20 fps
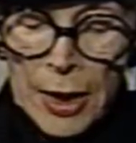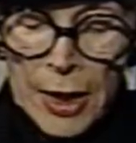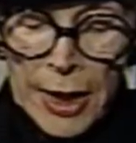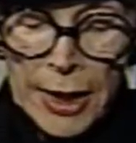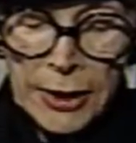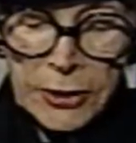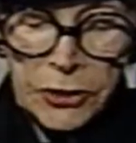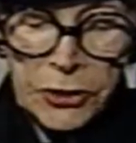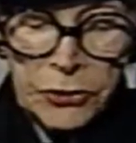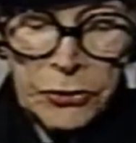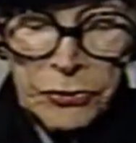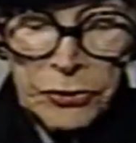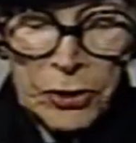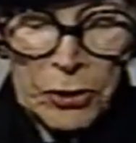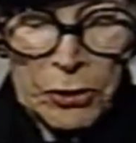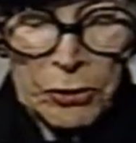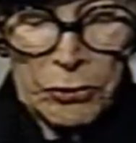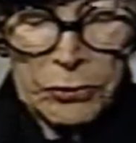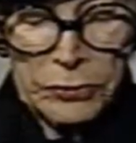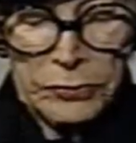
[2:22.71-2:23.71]
As you
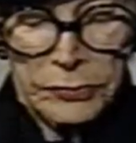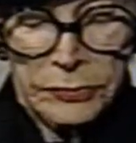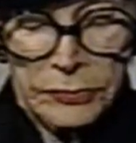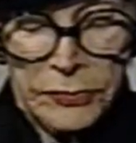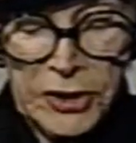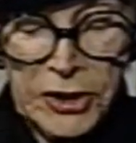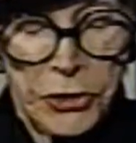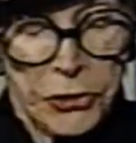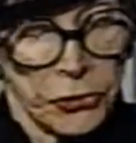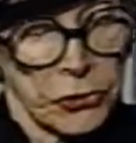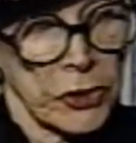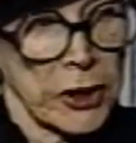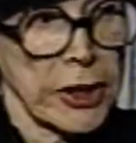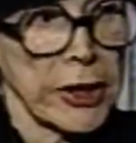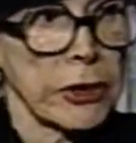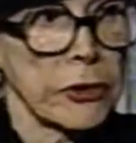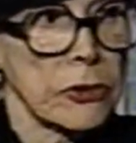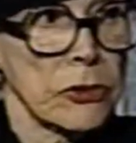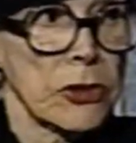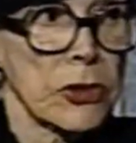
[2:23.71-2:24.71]
know, Mr.
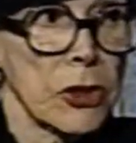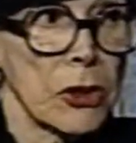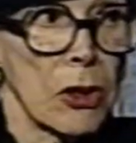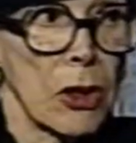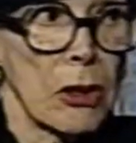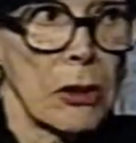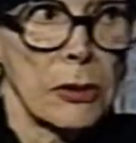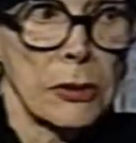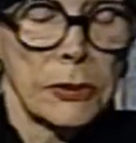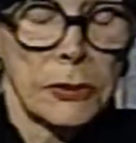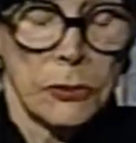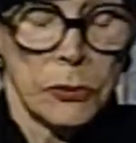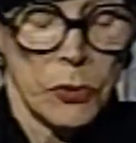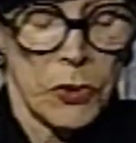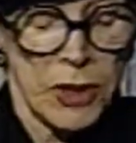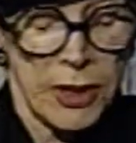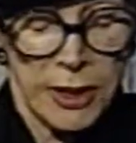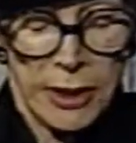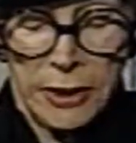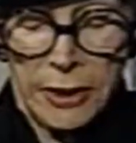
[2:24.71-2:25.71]
Ingersoll
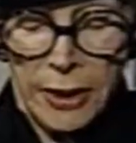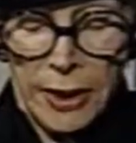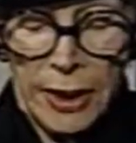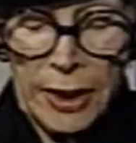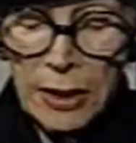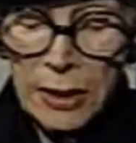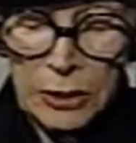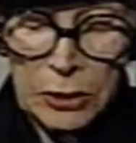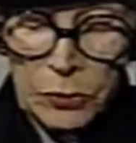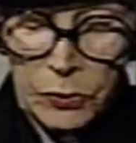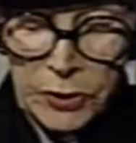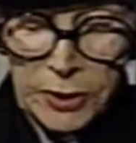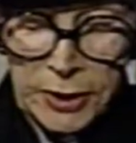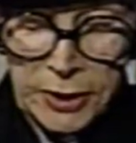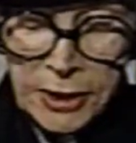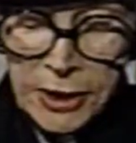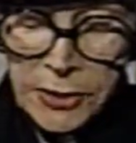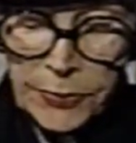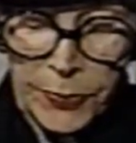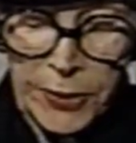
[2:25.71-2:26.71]
was an
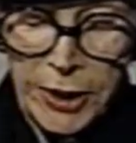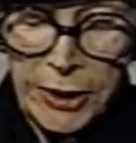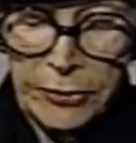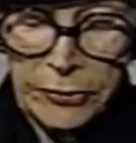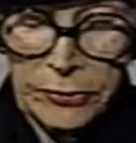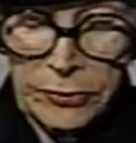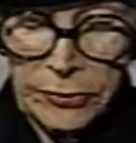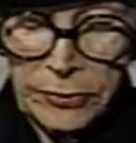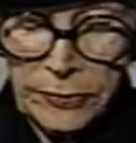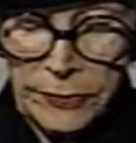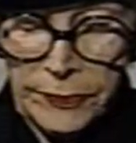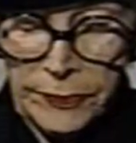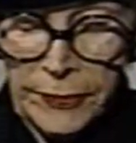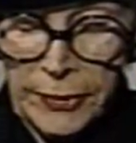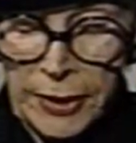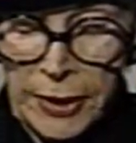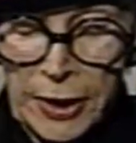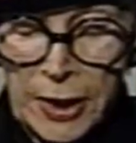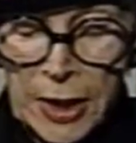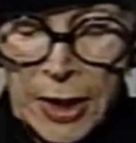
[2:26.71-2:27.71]
eloquent speaker
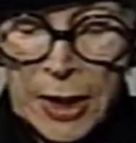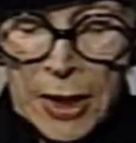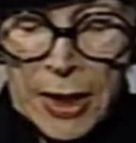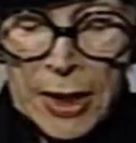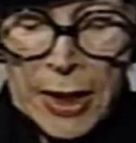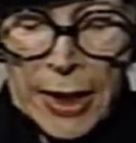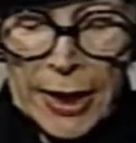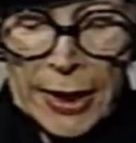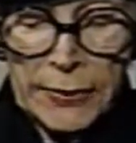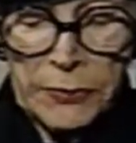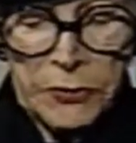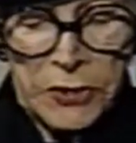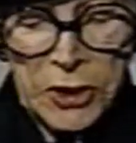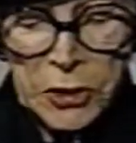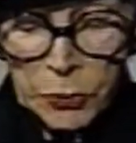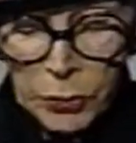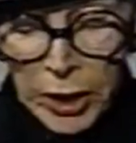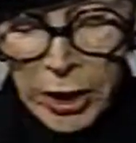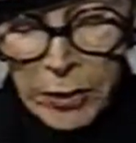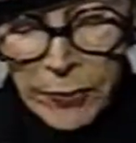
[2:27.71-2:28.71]
and
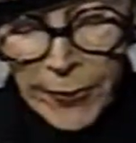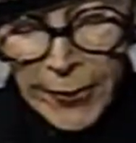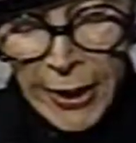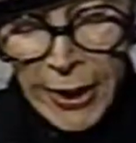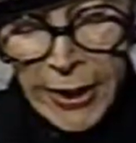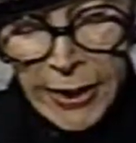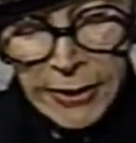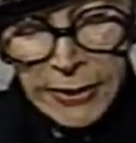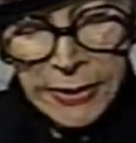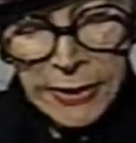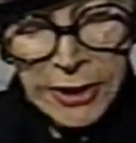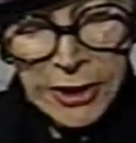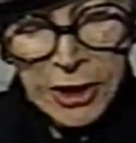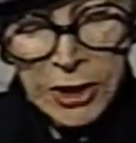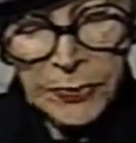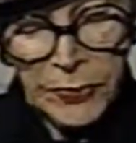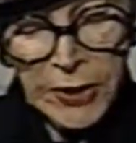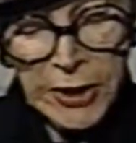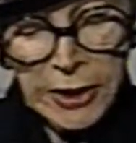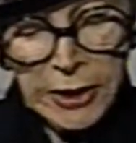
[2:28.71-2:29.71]
was well paid to
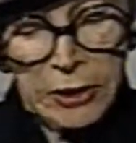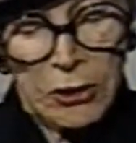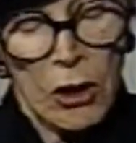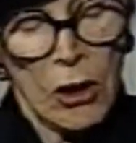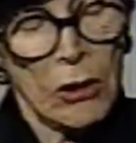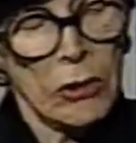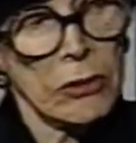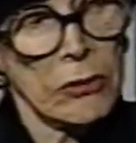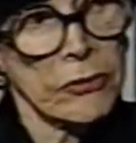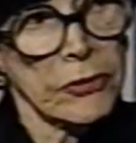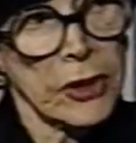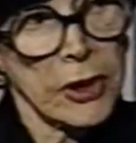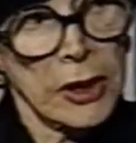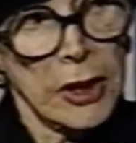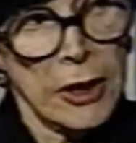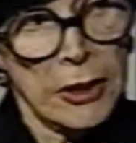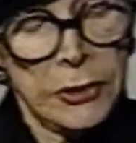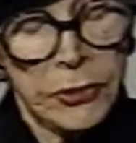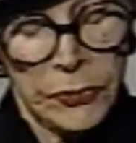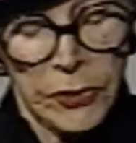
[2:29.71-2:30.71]
speak all over the
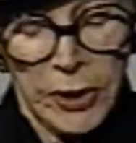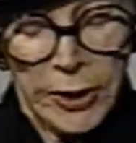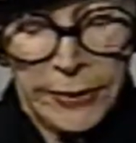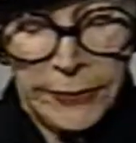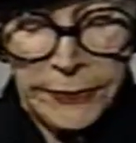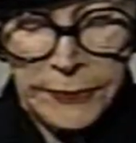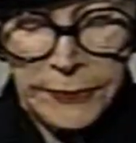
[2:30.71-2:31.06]
country.